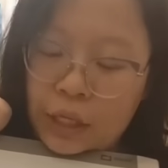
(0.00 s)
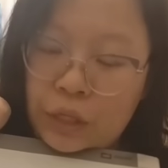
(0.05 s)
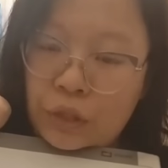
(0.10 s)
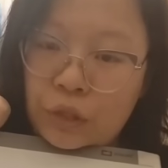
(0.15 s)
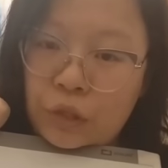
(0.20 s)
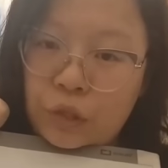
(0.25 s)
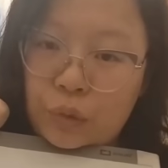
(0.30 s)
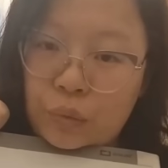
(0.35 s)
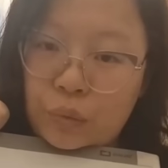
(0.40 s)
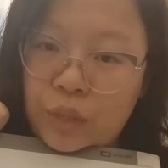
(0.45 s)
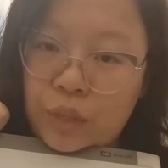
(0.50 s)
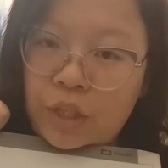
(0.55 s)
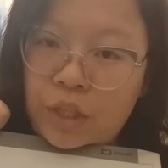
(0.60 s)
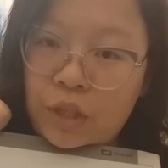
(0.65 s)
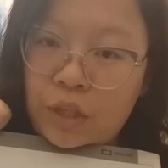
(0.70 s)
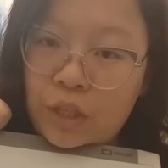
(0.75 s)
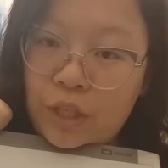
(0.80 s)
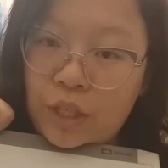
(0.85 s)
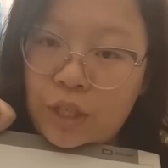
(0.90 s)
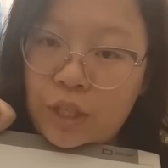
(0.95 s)
Here's the
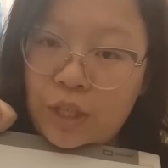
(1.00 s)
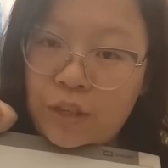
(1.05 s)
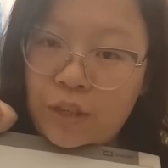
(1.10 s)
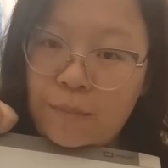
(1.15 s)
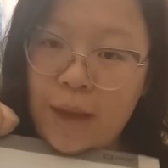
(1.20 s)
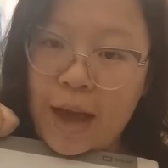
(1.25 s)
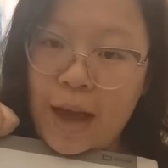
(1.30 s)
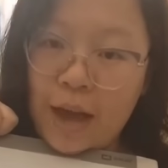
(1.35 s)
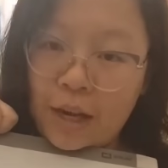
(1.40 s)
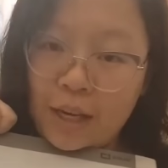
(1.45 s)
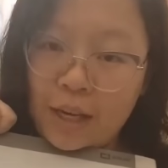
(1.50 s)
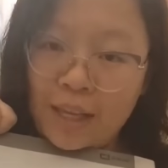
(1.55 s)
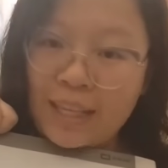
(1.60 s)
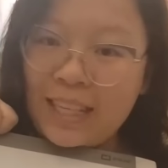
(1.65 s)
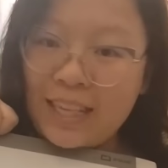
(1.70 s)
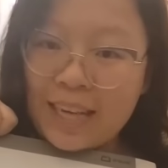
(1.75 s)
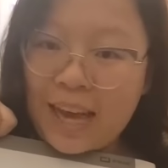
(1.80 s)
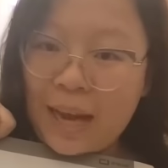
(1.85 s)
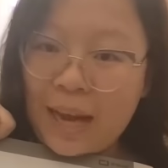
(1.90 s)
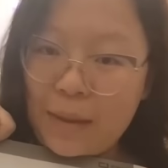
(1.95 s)
wrist on your sleeve
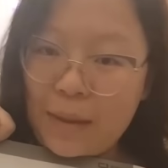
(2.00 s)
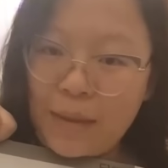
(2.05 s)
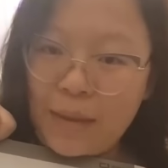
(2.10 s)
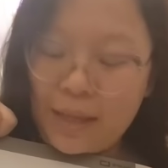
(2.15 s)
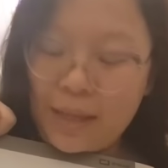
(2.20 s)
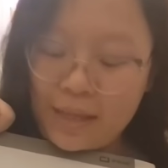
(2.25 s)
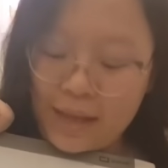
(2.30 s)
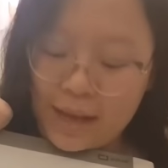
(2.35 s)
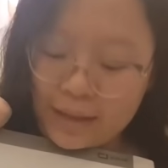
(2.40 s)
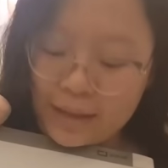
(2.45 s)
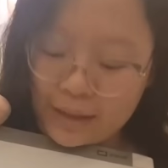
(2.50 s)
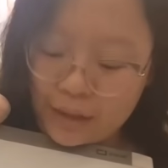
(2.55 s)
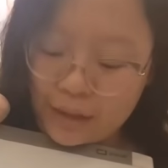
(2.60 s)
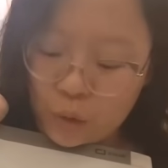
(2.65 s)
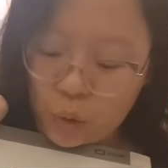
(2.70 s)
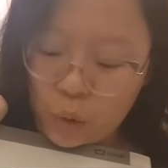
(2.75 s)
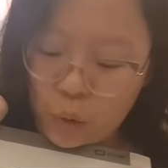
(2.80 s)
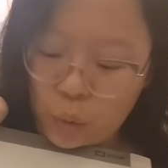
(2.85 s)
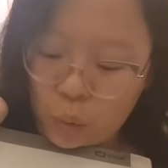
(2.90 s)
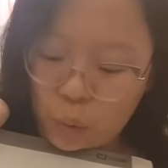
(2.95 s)
pattern. You gotta make
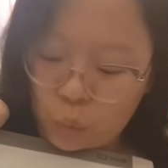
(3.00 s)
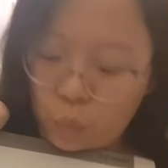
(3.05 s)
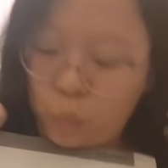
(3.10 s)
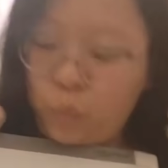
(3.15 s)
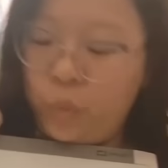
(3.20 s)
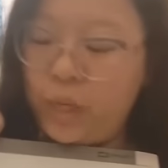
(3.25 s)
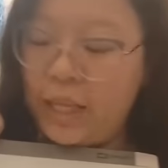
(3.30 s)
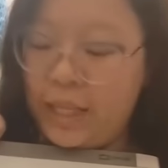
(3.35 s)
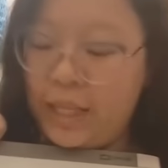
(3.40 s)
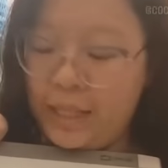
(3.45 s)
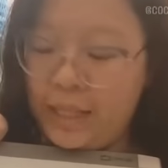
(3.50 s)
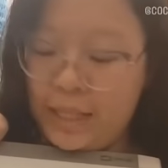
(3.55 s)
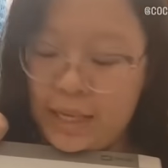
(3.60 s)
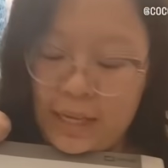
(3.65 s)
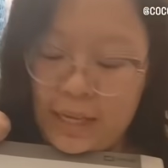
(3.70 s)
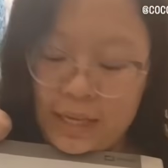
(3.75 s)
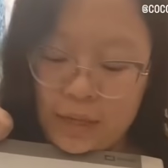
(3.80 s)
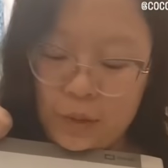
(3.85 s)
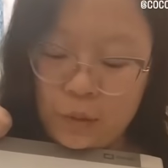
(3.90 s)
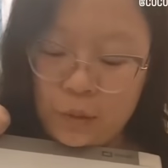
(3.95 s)
that
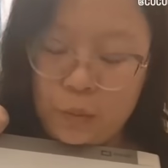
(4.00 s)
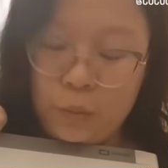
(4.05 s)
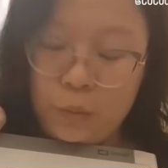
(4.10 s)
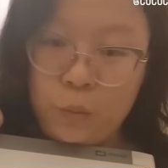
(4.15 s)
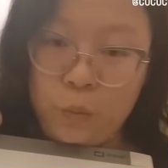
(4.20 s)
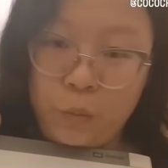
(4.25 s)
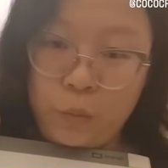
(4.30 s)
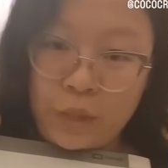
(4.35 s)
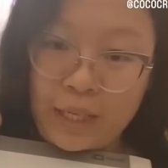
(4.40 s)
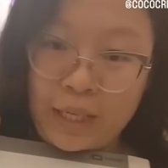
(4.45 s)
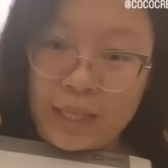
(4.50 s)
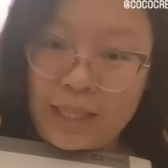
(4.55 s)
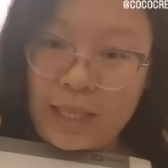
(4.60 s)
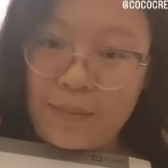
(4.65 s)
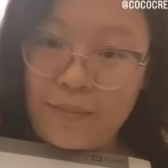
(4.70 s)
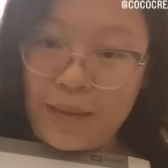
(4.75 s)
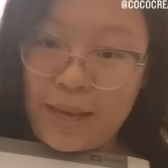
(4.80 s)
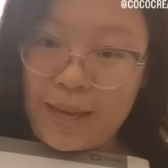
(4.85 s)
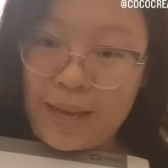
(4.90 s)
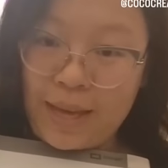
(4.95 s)
really,
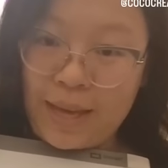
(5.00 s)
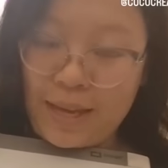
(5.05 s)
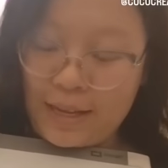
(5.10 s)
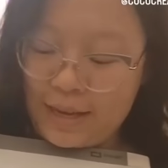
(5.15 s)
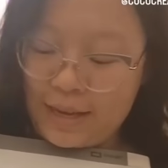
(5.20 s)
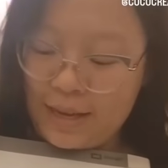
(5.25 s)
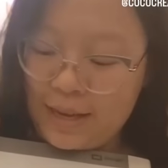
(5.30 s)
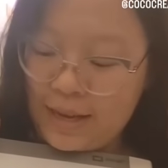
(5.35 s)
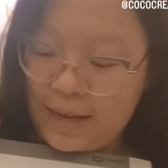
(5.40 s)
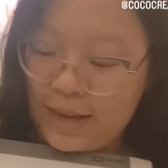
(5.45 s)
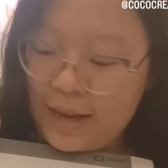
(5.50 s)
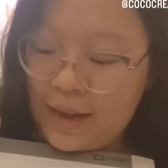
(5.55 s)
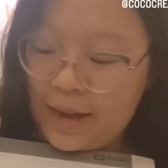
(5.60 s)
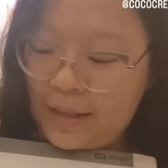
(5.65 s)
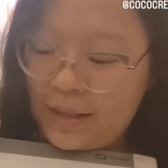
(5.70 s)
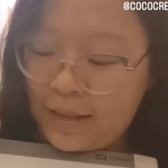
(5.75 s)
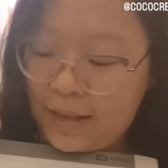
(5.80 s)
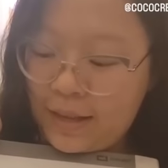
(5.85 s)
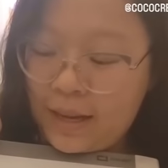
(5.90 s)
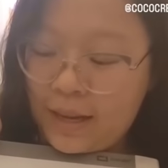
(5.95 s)
really big,
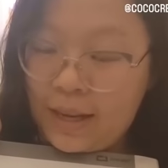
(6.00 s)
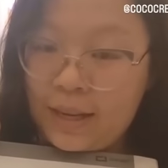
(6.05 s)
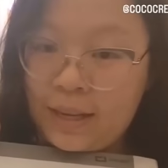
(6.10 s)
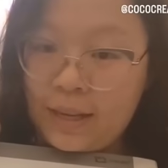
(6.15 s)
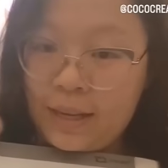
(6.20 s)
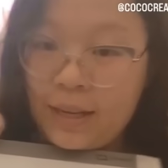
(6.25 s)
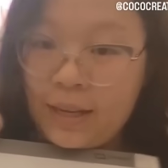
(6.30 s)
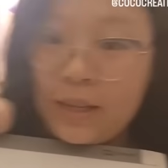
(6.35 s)
and then kind